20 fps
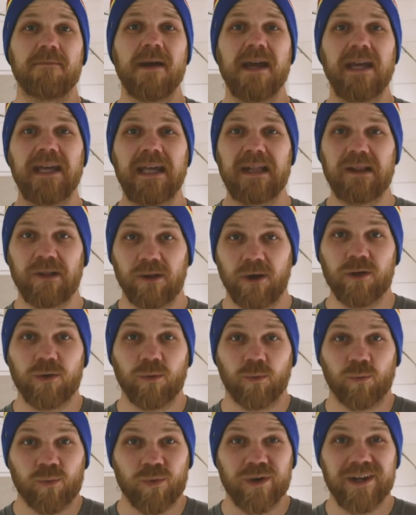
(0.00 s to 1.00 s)
make it look
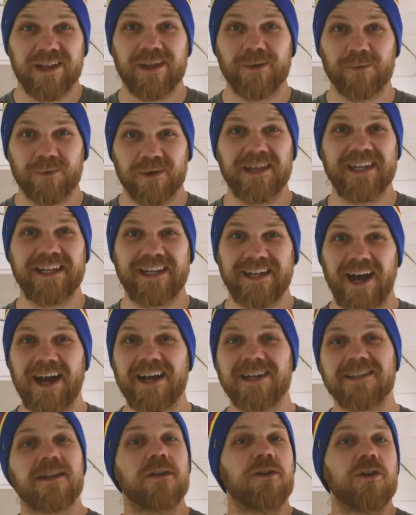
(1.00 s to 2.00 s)
really, really
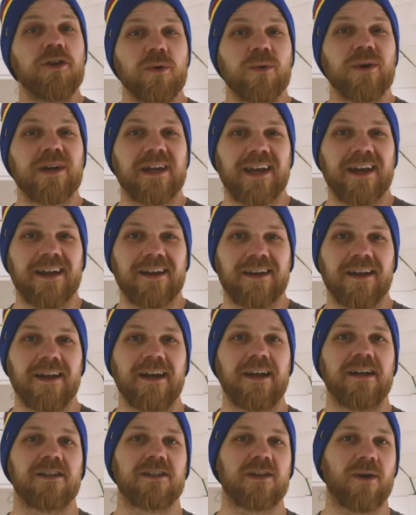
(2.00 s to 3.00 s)
nice and new again.
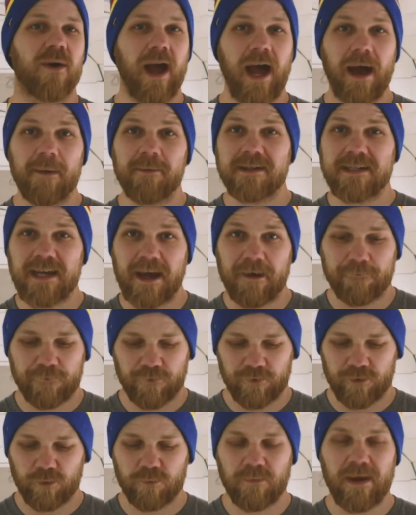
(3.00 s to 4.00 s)
So Habitat
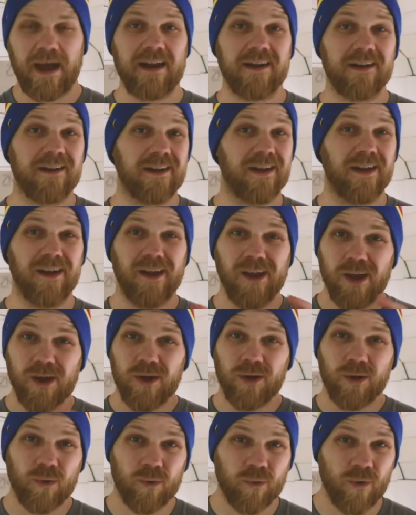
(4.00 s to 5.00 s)
for Humanity,
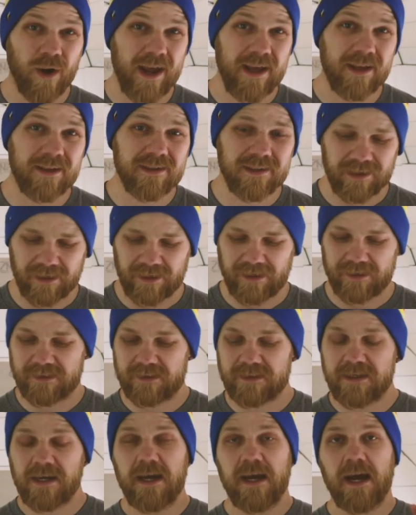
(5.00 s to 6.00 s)

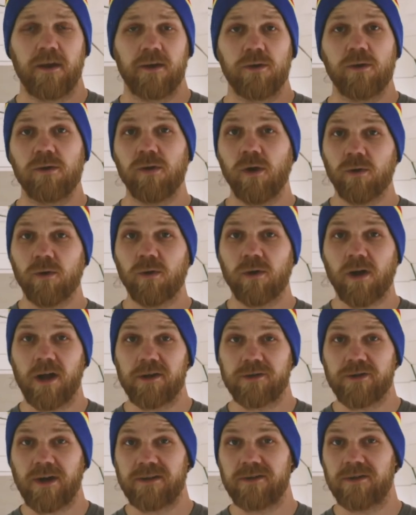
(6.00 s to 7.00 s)
Craigslist, your local
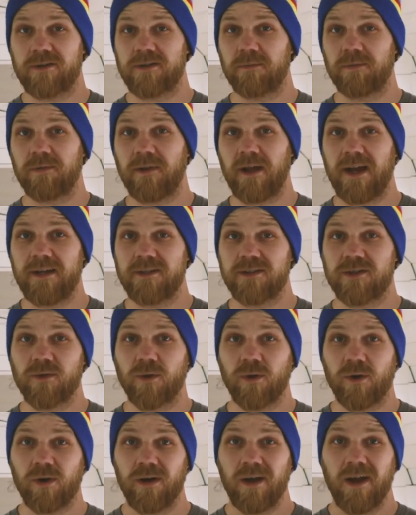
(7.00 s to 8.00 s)
contractor supply
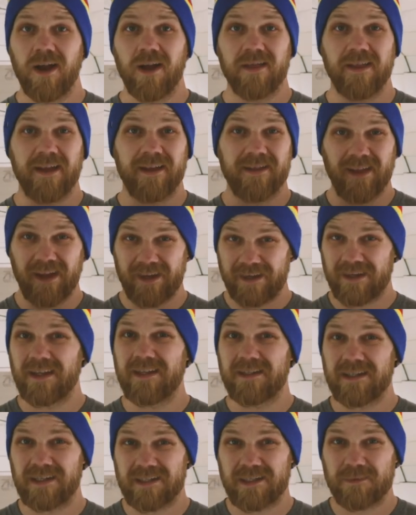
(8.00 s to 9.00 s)
store that like
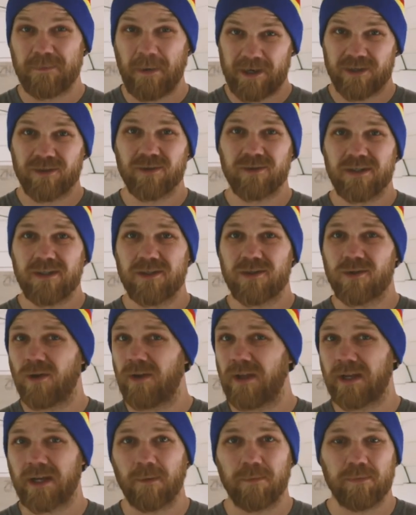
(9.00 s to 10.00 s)
is a specialty
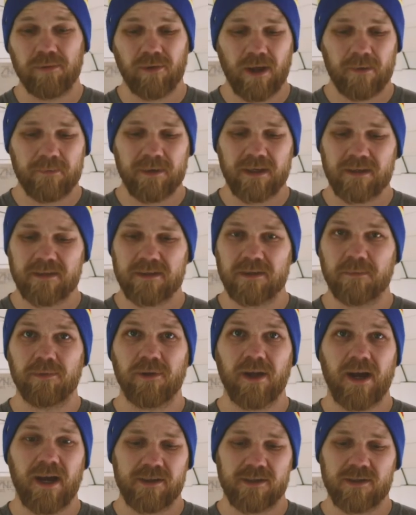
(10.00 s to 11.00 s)
store, like a plumbing
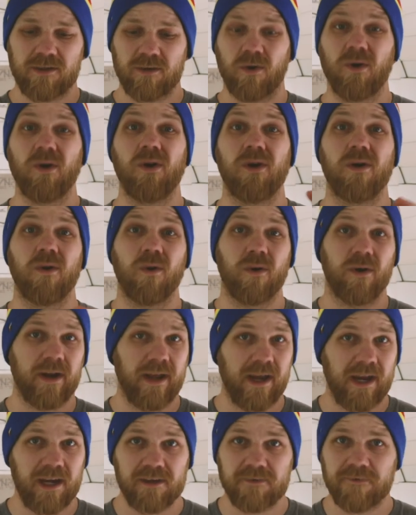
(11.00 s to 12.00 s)
supply store or an
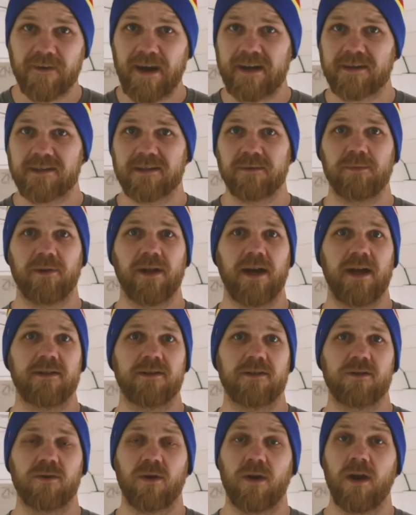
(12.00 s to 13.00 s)
HVAC supply
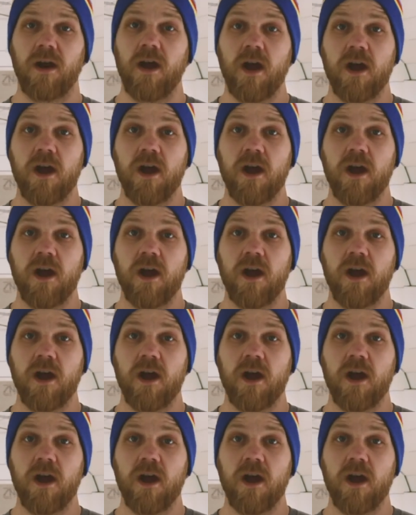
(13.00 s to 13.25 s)
store.